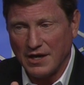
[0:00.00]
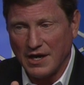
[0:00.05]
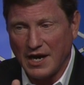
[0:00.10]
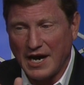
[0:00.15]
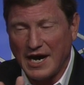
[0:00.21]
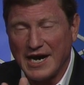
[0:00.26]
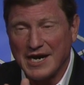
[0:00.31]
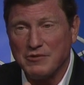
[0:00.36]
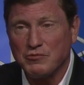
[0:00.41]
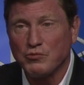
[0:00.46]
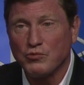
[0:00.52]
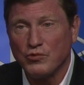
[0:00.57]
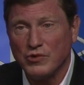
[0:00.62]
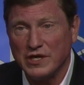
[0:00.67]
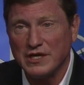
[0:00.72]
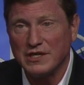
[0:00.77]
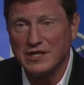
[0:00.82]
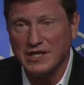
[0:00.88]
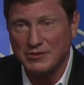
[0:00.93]
I
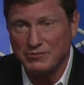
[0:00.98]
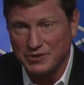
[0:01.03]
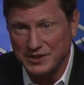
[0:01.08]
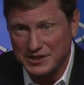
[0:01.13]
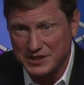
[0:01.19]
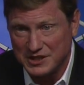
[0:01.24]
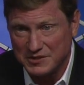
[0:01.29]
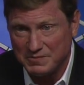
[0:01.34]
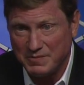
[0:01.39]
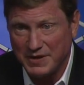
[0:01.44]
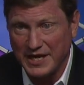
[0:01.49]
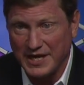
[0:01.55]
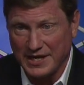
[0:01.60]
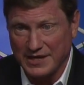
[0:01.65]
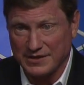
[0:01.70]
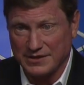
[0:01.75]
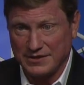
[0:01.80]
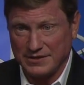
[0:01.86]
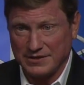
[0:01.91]
really
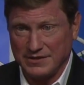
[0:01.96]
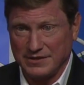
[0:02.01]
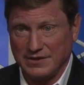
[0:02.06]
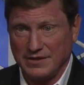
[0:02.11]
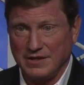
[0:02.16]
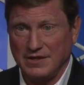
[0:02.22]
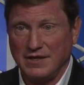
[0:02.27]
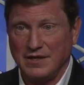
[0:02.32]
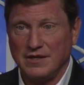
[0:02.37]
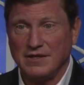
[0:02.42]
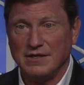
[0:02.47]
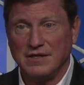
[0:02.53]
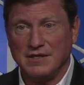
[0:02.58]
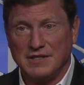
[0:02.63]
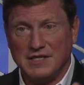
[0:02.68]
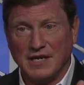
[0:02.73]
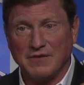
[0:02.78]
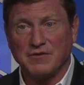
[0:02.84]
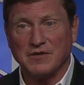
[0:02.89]
respect the
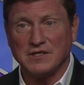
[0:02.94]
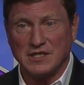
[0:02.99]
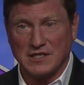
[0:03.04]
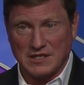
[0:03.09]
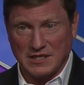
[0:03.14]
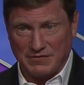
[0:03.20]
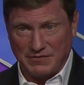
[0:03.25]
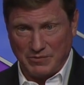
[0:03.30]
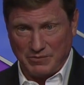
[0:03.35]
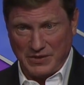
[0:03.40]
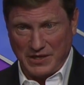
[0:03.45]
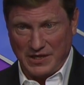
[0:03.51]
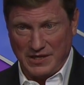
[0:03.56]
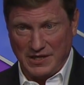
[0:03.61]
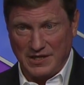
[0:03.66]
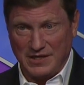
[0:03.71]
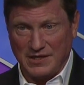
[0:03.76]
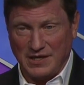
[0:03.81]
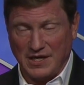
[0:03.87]
differences of
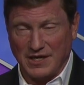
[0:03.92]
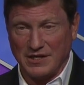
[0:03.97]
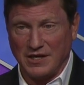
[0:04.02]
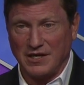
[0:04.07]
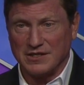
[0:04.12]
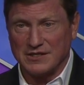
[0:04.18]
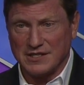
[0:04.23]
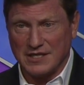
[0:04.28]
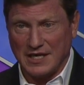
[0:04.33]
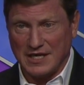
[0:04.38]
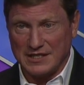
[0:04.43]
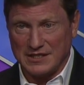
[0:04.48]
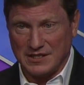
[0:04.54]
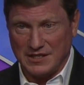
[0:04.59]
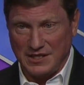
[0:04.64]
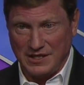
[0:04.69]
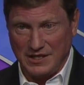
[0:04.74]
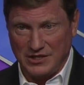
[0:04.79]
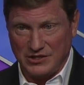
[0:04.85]
opinion on all sides
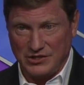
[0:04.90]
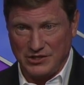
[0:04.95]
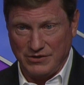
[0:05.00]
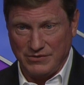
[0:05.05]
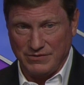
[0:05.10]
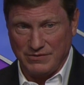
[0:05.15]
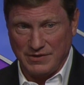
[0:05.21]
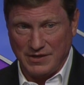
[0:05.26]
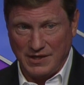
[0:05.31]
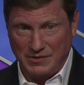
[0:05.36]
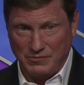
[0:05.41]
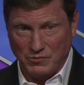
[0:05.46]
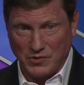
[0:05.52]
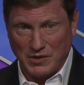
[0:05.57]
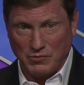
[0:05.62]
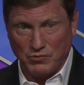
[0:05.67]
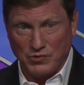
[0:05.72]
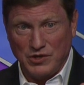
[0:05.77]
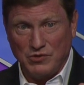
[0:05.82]
of the issue. And
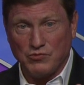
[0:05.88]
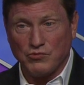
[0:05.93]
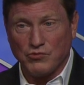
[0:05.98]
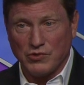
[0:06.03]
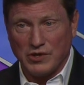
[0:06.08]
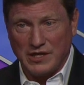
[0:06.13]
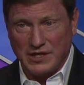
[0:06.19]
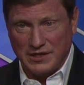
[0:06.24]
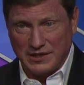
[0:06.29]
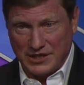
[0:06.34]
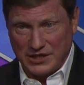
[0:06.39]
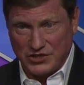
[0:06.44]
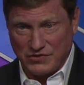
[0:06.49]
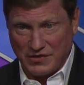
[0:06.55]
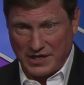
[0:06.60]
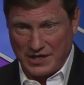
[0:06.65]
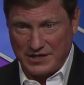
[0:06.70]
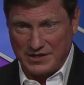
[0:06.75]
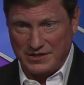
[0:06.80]
what we really
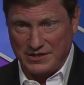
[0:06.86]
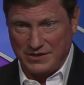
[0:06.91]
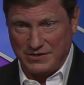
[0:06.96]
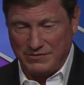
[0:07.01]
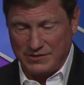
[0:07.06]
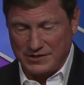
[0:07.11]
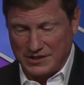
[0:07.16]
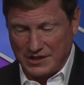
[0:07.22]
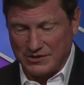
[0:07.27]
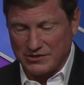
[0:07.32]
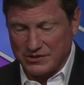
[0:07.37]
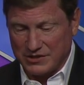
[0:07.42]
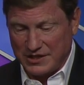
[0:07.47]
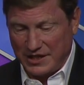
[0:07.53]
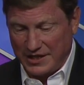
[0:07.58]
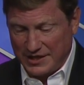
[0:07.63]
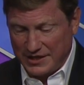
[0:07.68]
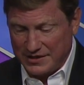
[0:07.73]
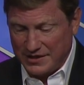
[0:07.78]
try to do is
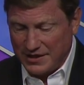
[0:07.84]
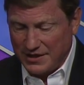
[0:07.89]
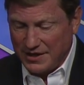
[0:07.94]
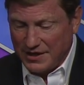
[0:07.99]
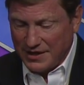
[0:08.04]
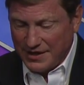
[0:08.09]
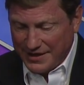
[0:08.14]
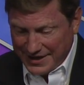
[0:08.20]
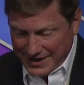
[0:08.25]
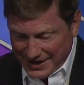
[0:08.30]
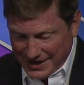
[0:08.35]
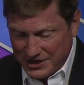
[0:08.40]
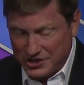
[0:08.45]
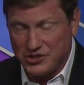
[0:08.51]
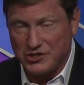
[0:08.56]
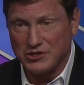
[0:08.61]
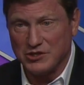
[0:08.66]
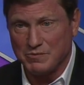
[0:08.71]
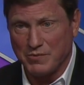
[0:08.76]
understand the
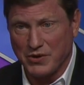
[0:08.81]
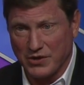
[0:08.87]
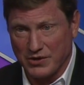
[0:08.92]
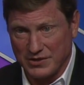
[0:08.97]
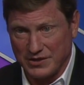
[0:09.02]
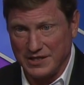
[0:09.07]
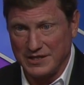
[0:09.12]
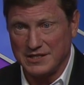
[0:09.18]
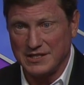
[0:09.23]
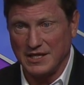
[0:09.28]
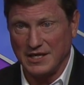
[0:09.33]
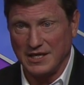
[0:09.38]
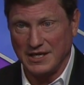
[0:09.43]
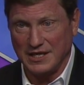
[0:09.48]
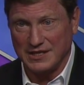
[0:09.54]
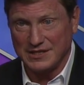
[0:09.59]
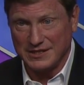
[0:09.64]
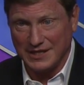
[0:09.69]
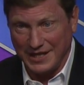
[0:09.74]
issues pertinent to
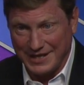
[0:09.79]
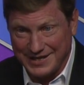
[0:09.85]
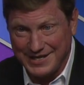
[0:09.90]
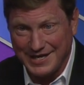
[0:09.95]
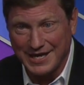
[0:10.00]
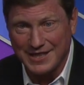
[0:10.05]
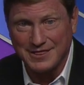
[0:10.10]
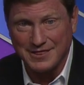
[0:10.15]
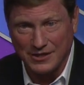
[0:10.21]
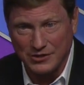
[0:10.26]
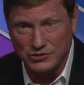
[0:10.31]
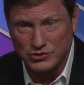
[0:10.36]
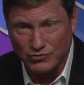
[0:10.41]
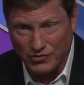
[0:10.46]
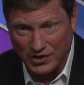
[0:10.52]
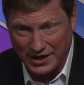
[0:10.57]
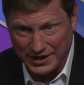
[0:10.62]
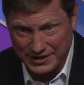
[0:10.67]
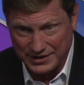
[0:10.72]
us and get those
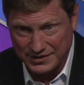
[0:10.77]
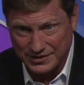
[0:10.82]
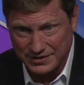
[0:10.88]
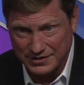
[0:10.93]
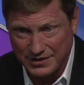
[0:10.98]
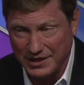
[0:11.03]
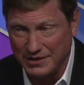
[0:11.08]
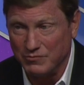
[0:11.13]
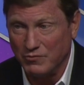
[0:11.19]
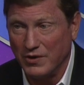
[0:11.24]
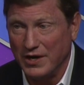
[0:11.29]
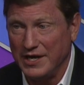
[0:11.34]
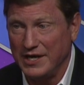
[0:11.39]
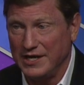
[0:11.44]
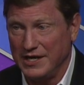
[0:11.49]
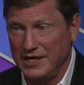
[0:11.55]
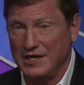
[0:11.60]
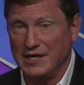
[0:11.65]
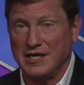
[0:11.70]
right and
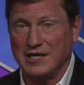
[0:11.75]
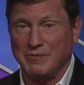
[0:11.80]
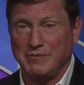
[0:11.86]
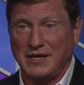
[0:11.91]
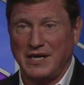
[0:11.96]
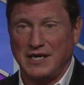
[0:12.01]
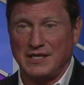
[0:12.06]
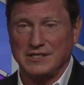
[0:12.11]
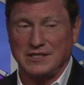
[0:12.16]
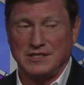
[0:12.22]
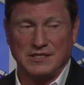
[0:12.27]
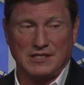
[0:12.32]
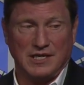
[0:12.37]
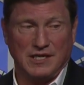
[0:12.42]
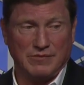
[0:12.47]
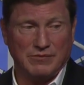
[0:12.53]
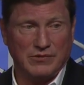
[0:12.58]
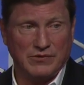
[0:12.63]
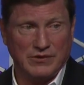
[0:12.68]
weigh in on a policy
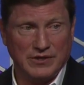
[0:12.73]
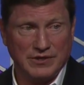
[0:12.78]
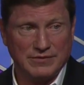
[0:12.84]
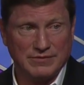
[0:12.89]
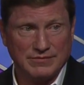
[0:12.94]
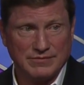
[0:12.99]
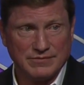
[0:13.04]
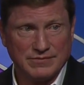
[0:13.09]
standpoint.